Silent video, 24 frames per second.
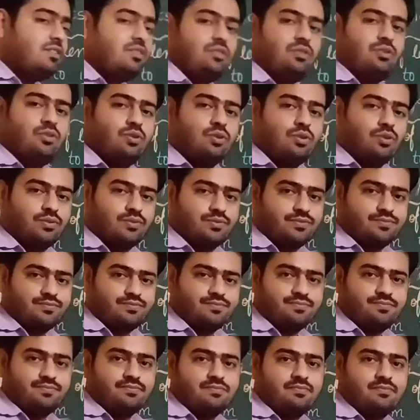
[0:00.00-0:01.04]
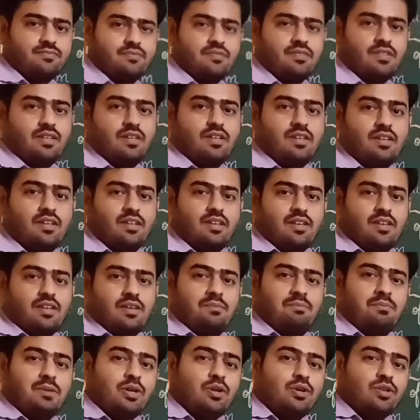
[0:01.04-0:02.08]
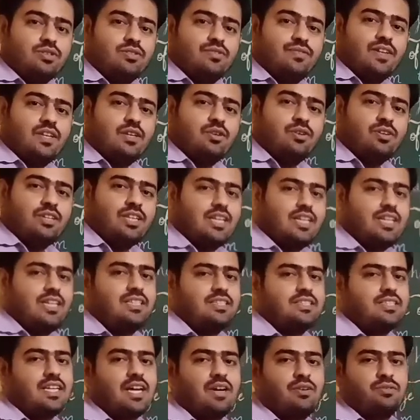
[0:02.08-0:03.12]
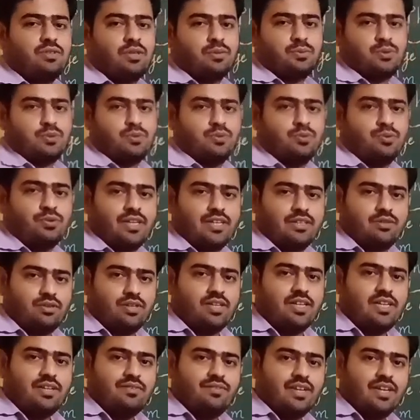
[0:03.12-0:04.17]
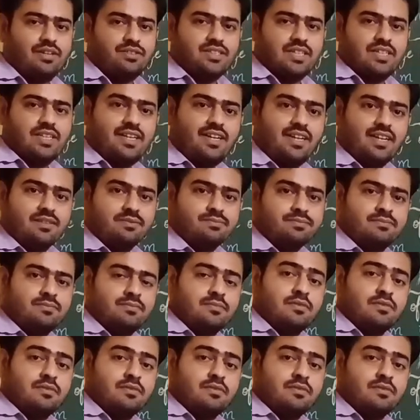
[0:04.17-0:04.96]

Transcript: No, because we know the least count of screw gauge, already we have studied na?